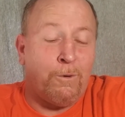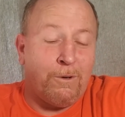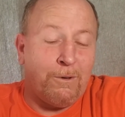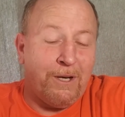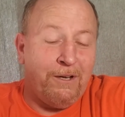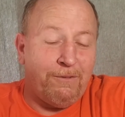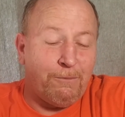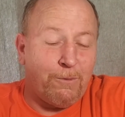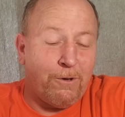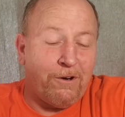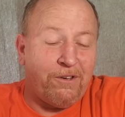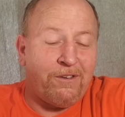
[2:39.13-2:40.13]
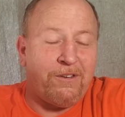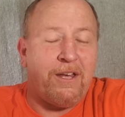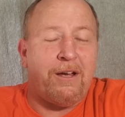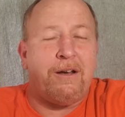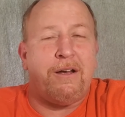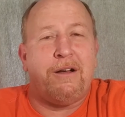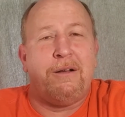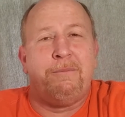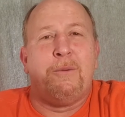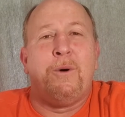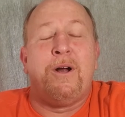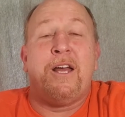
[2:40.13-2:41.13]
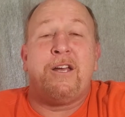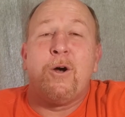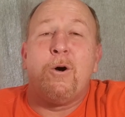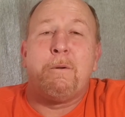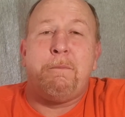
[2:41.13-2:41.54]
even worse, is that when I go to